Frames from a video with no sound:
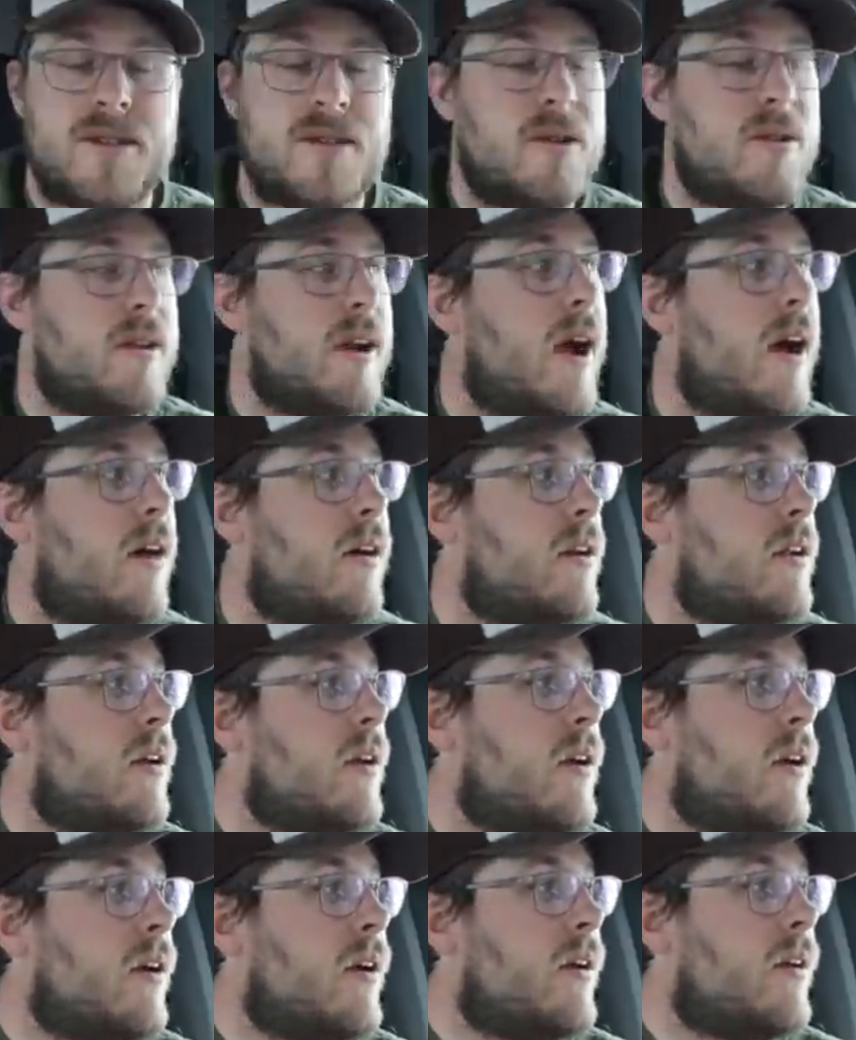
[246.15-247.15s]
sold out.
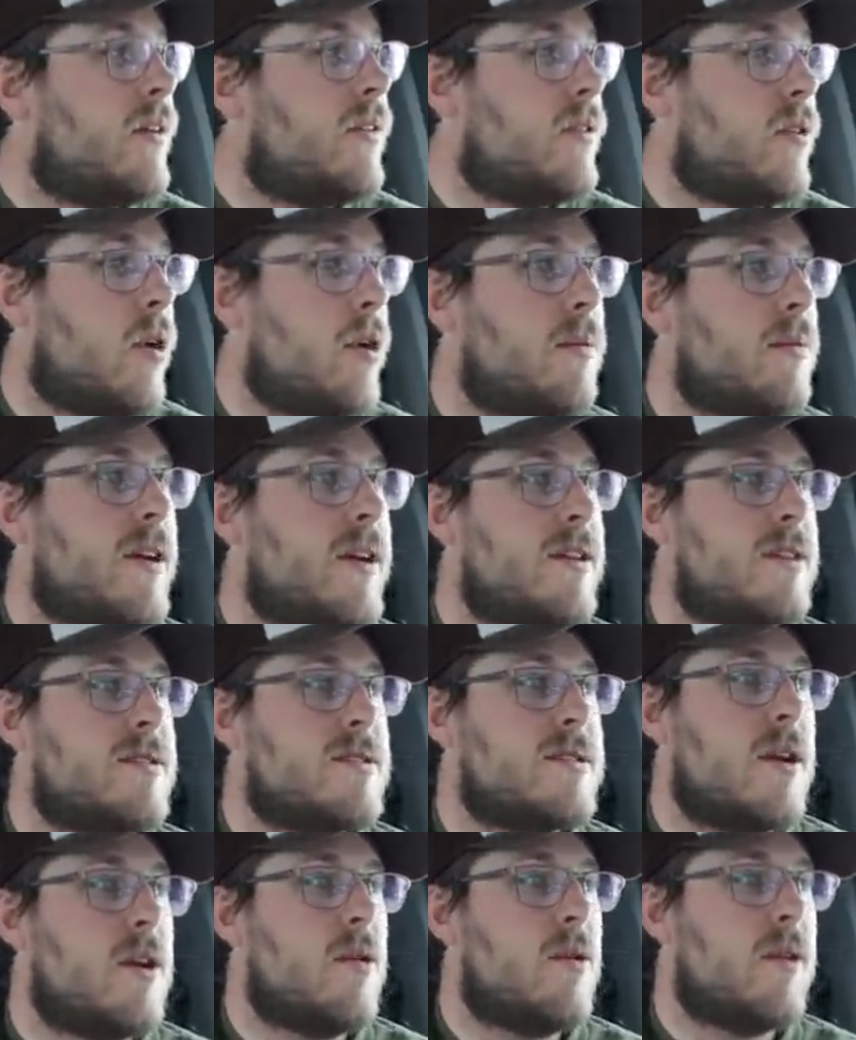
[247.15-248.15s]
Normally there's
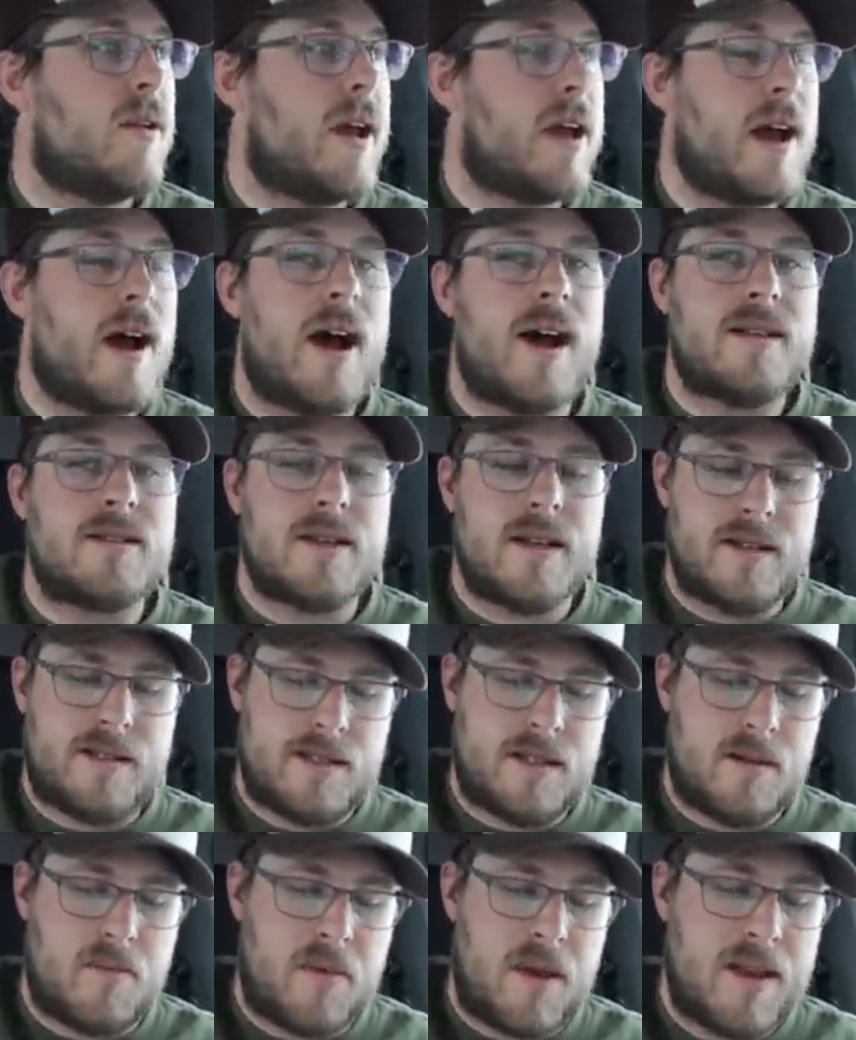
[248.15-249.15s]
no like hot
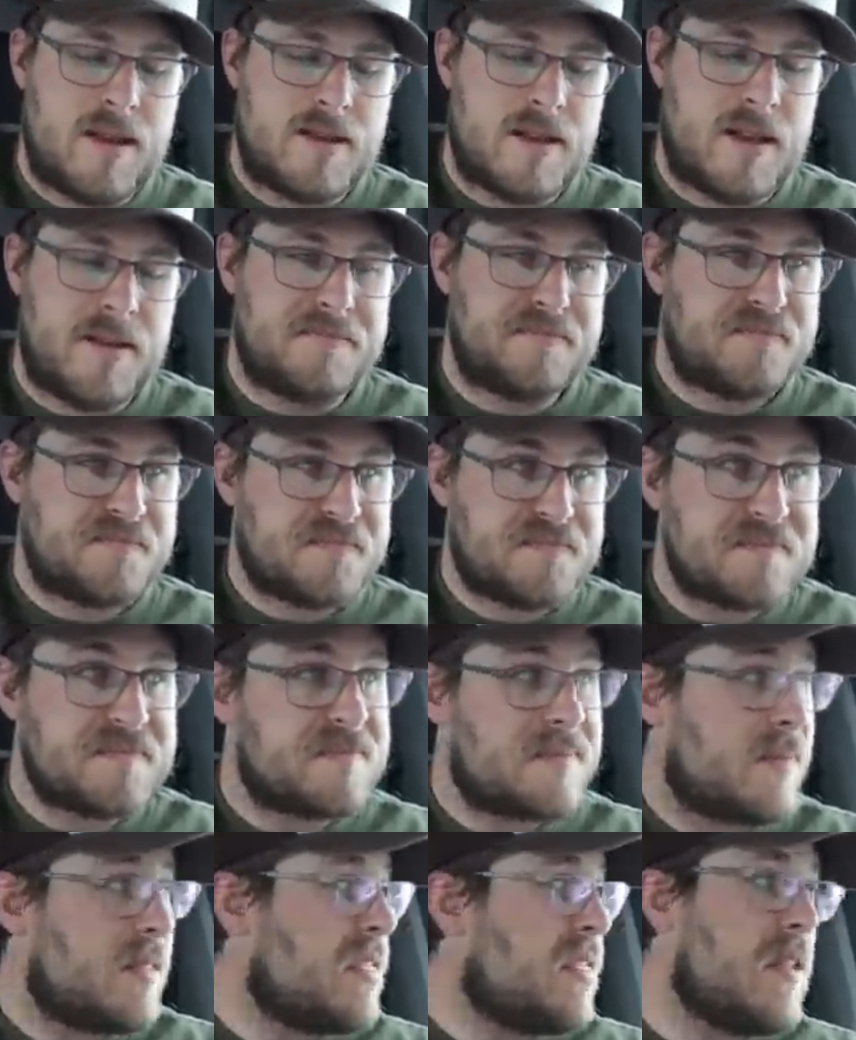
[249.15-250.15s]
slices of pizza.
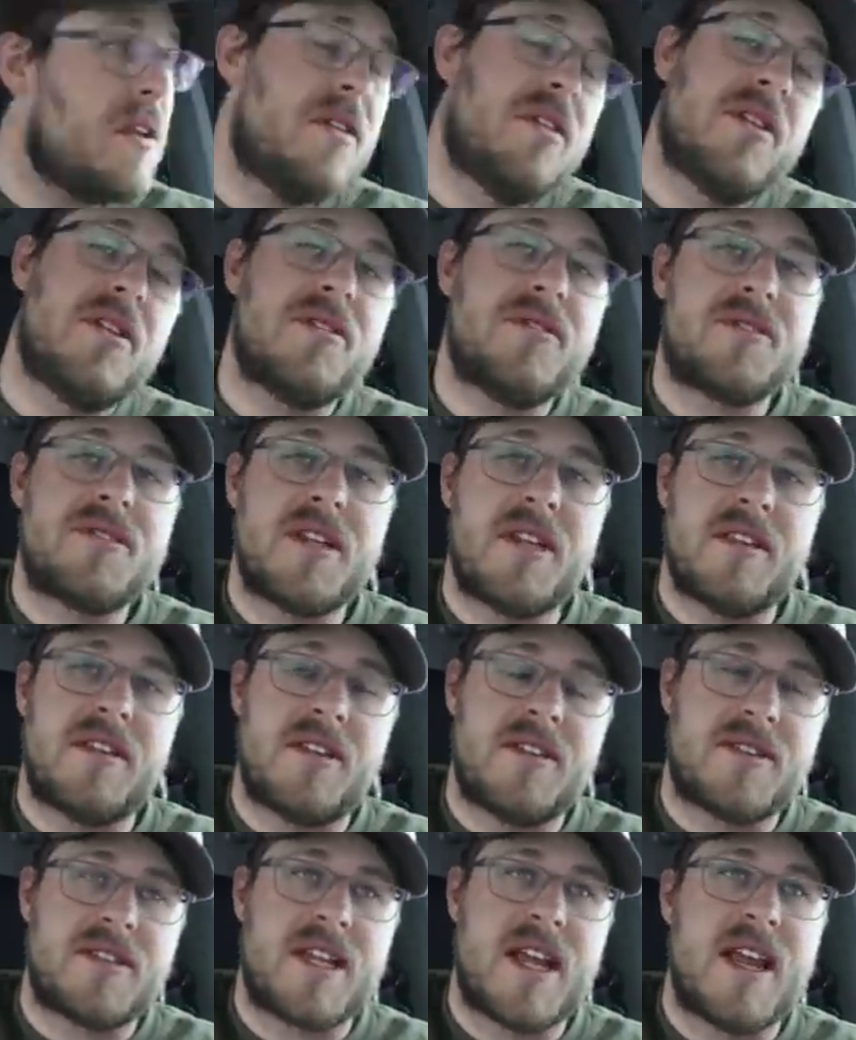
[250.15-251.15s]
And then you're sitting
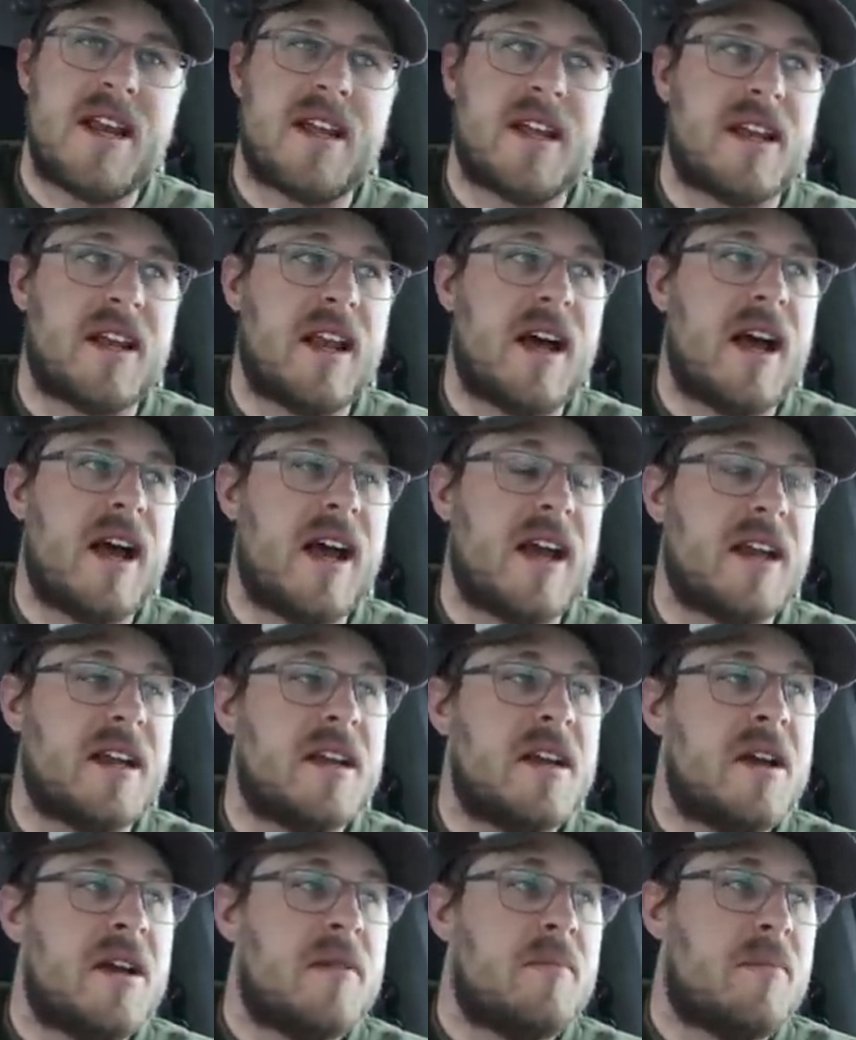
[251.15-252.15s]
there standing in line
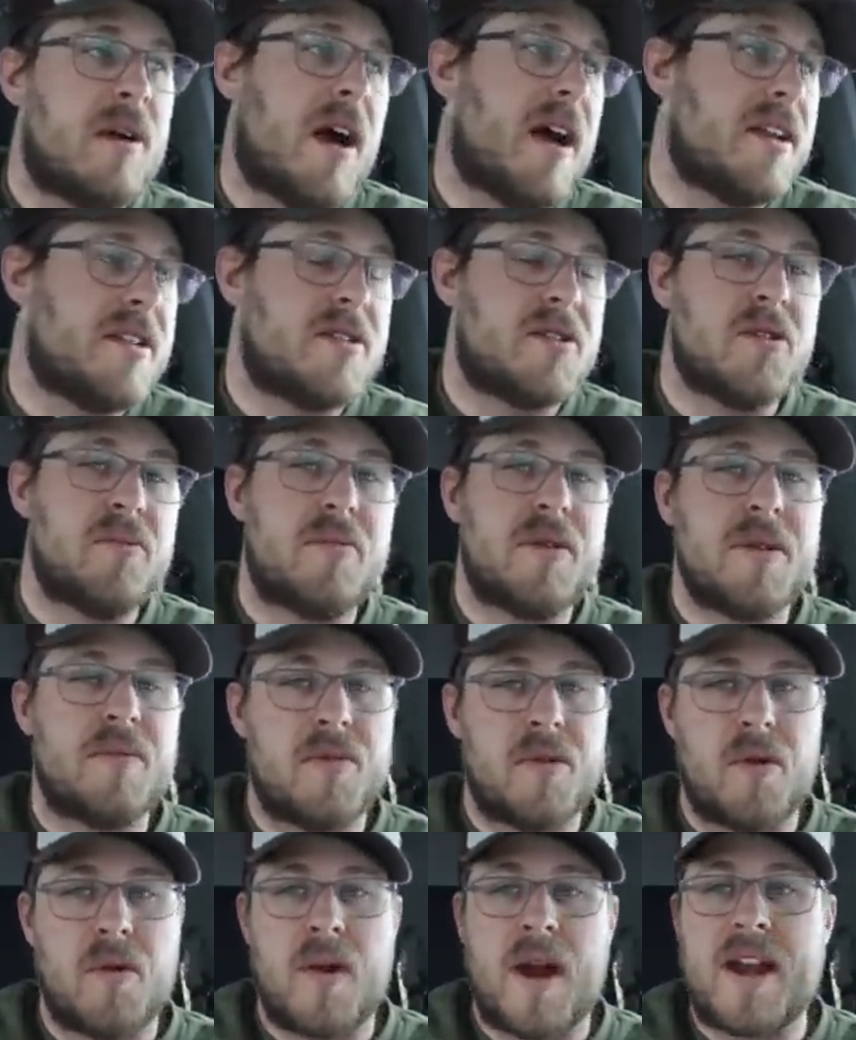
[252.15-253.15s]
behind two
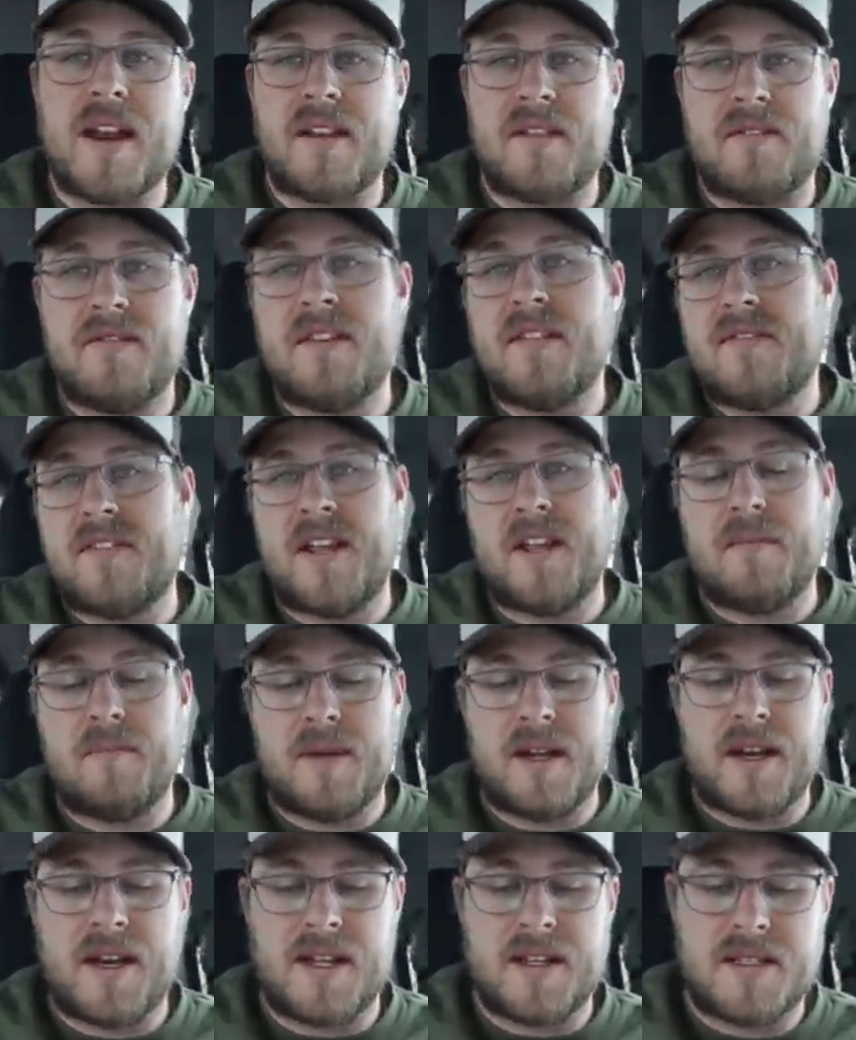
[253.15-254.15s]
people waiting 15
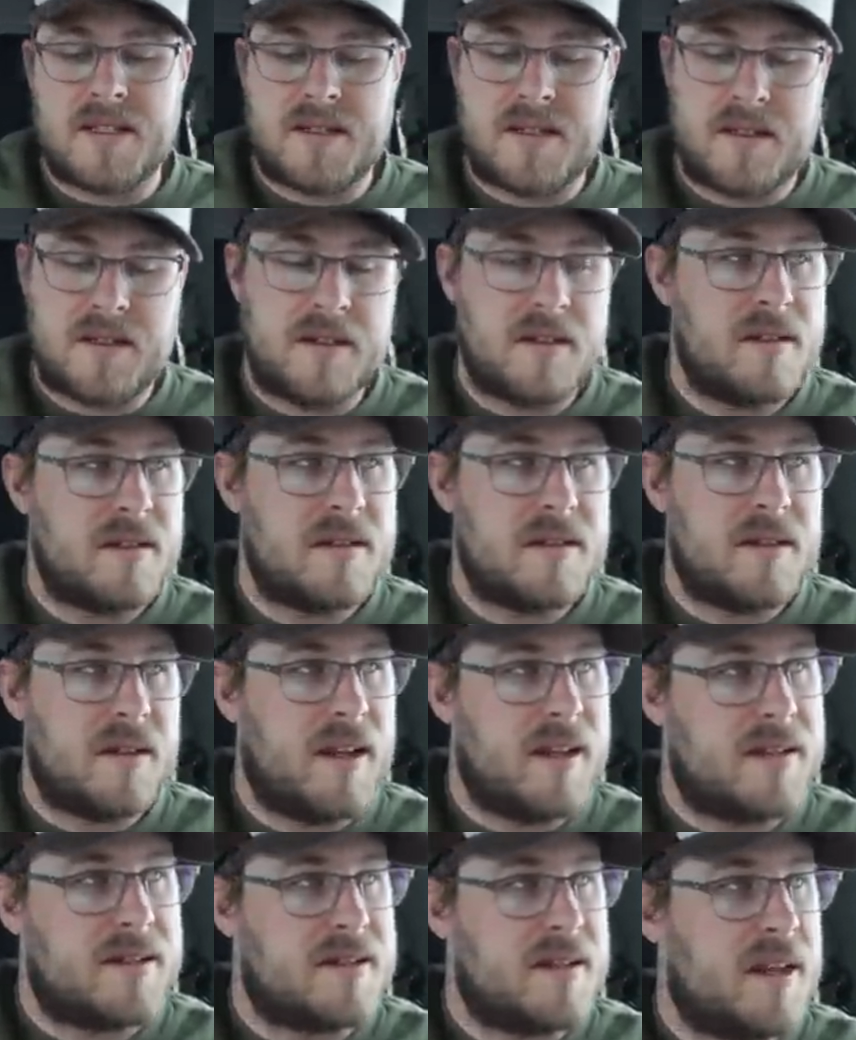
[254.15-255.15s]
minutes.
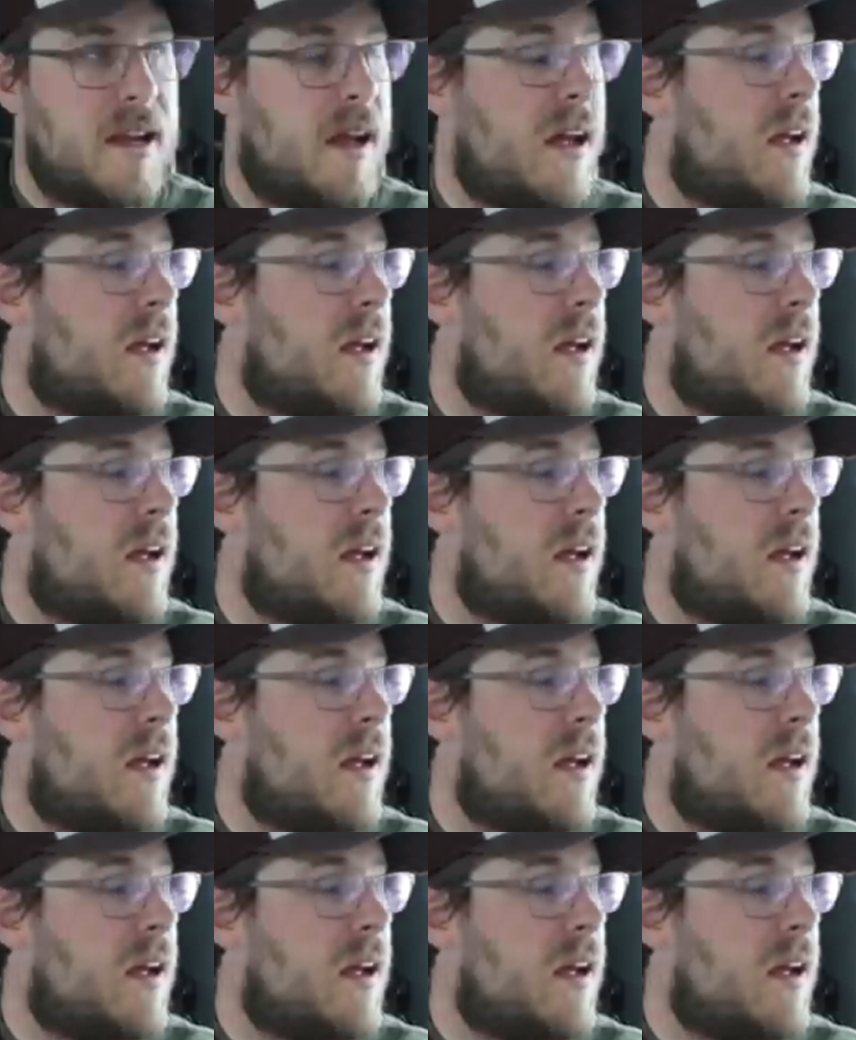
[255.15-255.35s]
It's